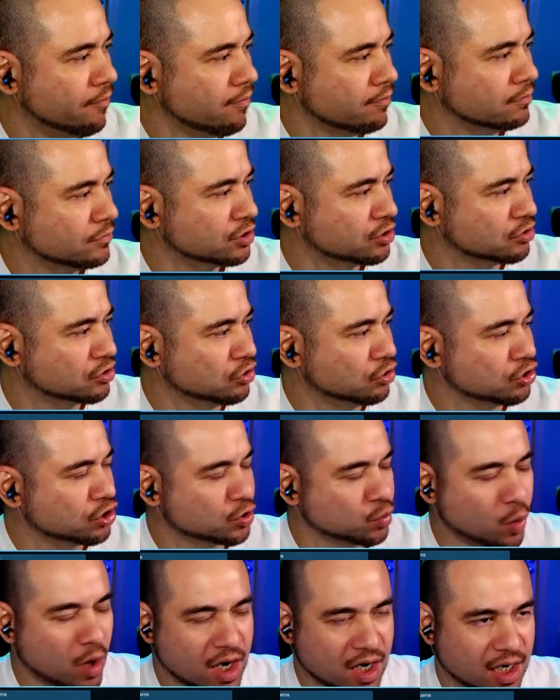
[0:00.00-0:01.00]
So it's not
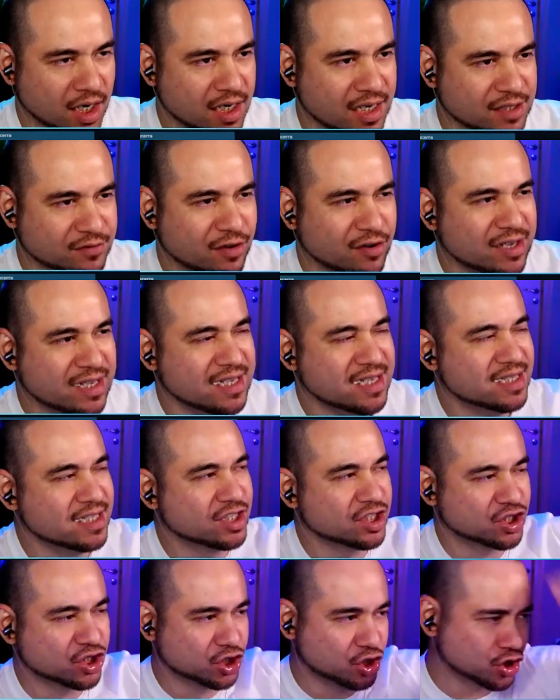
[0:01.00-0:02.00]
just one color. It's very easy
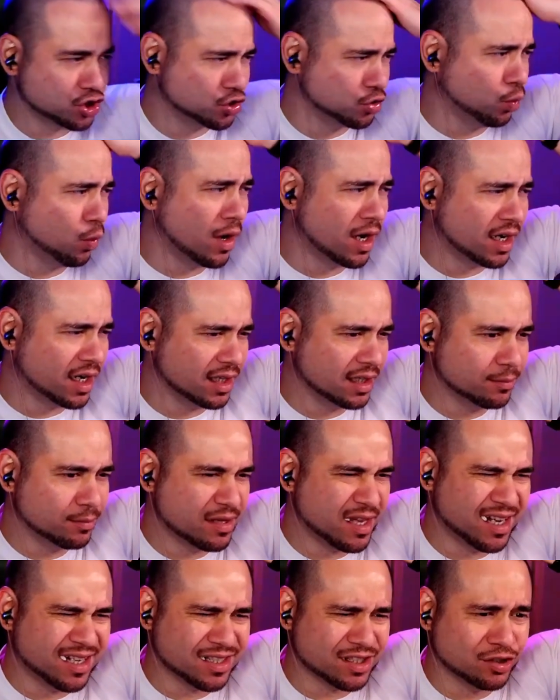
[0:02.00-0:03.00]
just to just do one color, but
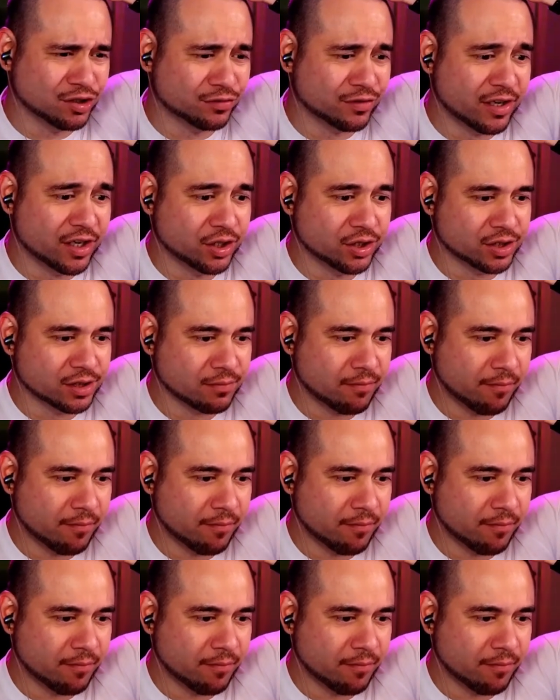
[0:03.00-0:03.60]
then it doesn't look very good.